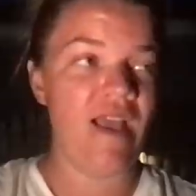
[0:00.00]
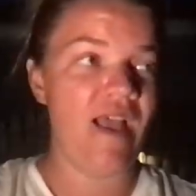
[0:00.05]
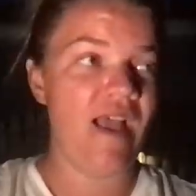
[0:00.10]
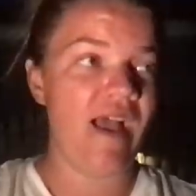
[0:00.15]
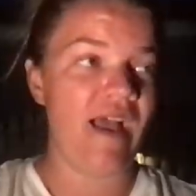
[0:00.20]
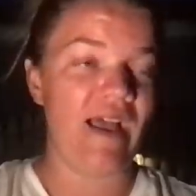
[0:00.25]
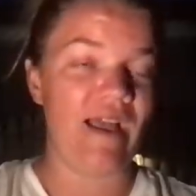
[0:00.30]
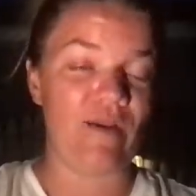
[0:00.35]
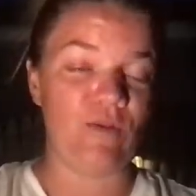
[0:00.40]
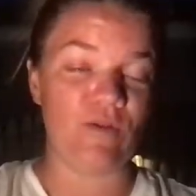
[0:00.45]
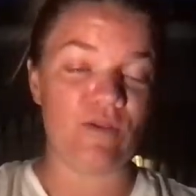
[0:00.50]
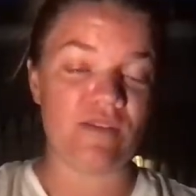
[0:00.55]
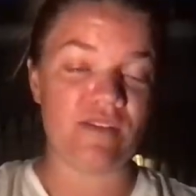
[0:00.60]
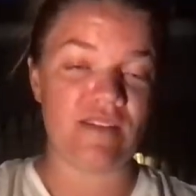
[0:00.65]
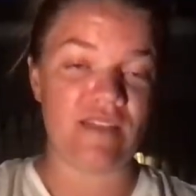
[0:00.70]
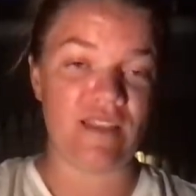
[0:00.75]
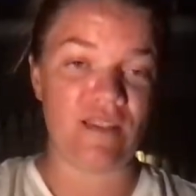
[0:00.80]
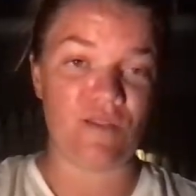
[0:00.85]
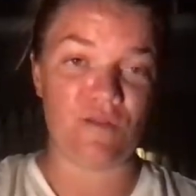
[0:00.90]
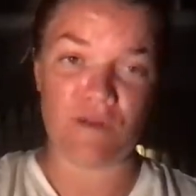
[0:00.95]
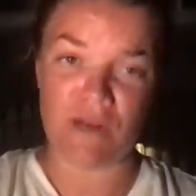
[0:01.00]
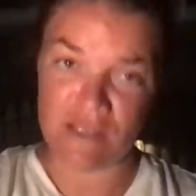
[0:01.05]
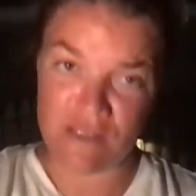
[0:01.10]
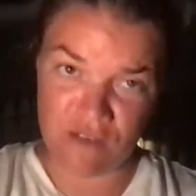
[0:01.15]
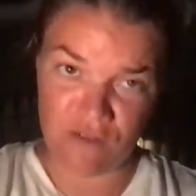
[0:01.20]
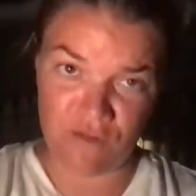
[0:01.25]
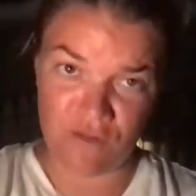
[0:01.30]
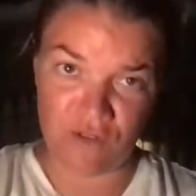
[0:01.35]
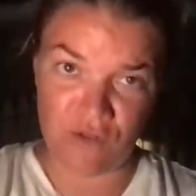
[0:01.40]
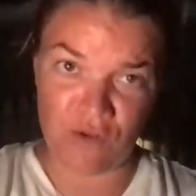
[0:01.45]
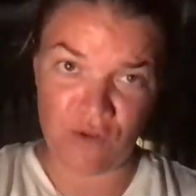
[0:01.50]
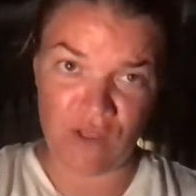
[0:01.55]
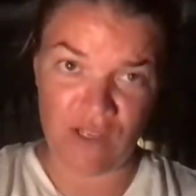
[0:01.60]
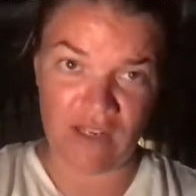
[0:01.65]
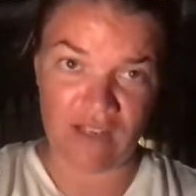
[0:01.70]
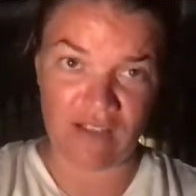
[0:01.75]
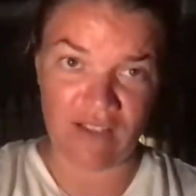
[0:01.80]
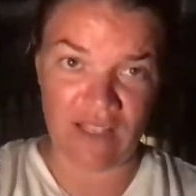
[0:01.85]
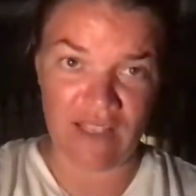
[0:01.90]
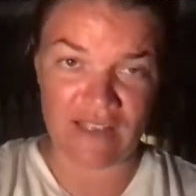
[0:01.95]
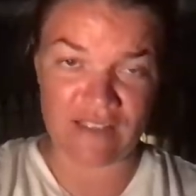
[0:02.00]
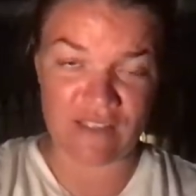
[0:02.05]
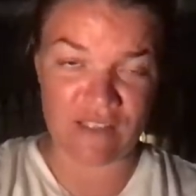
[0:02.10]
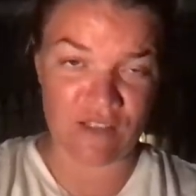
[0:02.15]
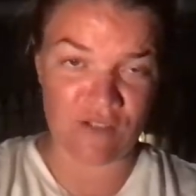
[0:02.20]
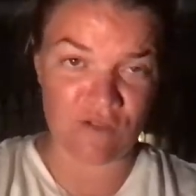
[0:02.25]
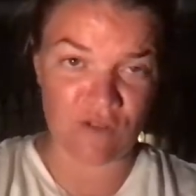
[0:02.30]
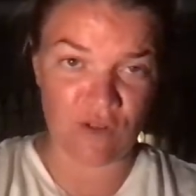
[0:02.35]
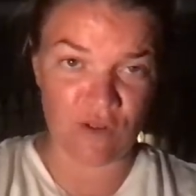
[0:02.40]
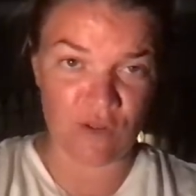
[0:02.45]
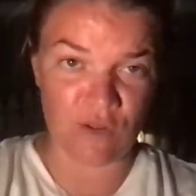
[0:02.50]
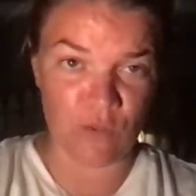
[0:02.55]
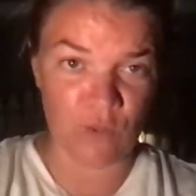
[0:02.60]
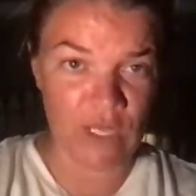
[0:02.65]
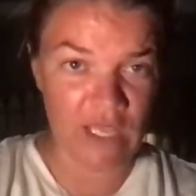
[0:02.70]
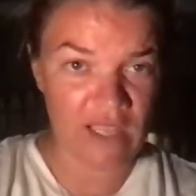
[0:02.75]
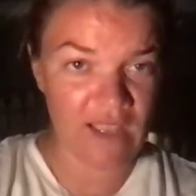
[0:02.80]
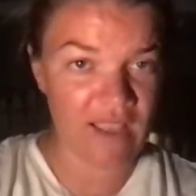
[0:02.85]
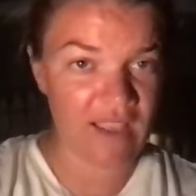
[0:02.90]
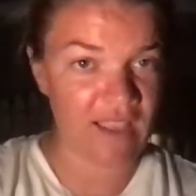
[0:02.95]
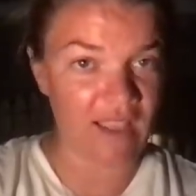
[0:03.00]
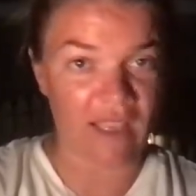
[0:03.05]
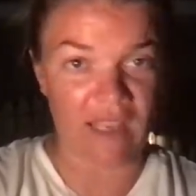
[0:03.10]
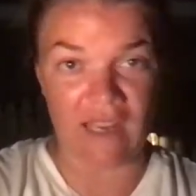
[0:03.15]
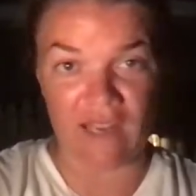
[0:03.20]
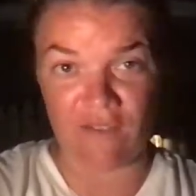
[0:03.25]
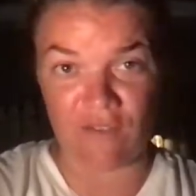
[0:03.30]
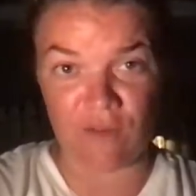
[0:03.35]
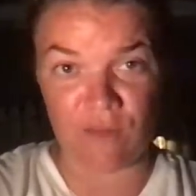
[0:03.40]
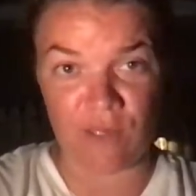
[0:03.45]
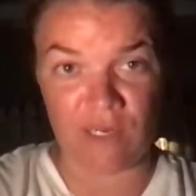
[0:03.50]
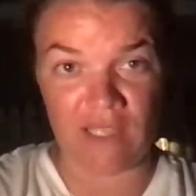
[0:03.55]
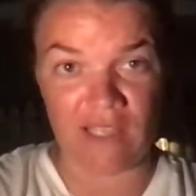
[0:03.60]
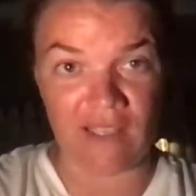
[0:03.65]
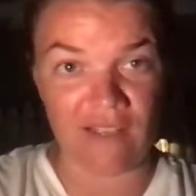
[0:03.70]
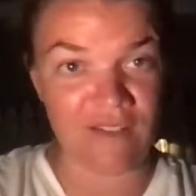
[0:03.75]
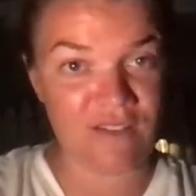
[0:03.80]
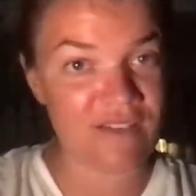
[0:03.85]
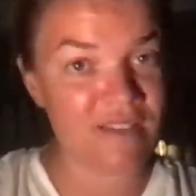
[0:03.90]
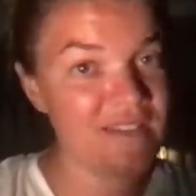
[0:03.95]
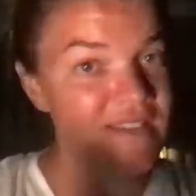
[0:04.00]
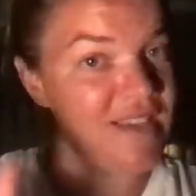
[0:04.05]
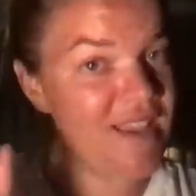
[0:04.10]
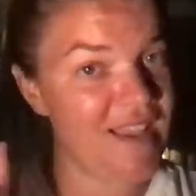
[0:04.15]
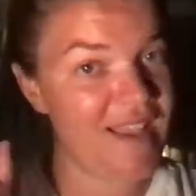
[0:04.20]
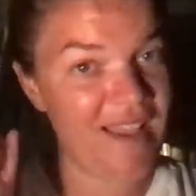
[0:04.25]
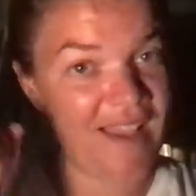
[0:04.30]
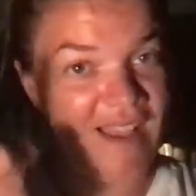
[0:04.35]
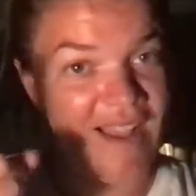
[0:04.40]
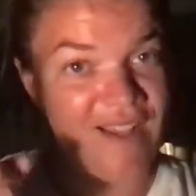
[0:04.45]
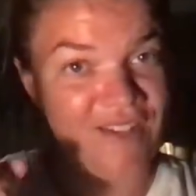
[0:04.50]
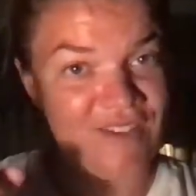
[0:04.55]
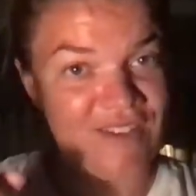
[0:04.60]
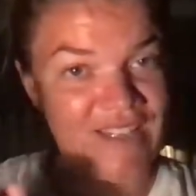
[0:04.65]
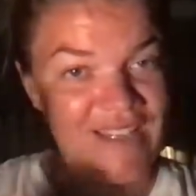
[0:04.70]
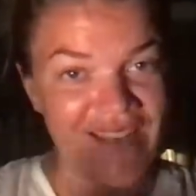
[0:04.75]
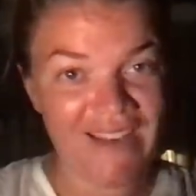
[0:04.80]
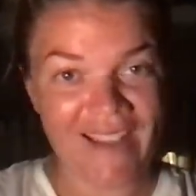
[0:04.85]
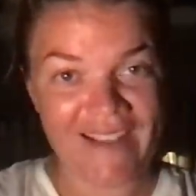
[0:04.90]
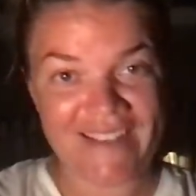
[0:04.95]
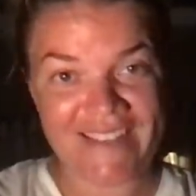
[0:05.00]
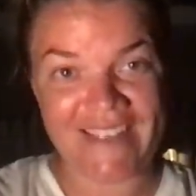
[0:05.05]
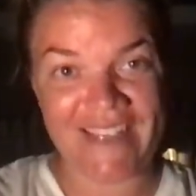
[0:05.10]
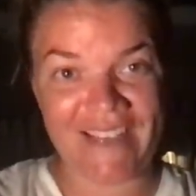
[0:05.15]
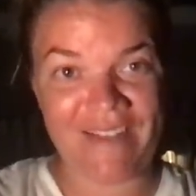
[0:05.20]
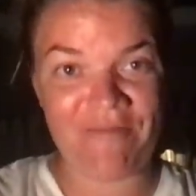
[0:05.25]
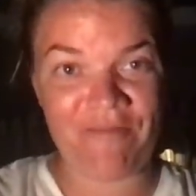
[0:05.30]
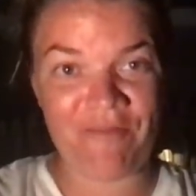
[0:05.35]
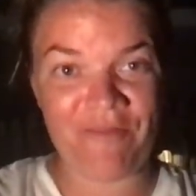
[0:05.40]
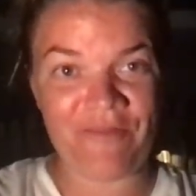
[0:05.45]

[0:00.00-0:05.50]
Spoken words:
I will see the rest of you in classes throughout the week, and everybody else, I'll see you next time.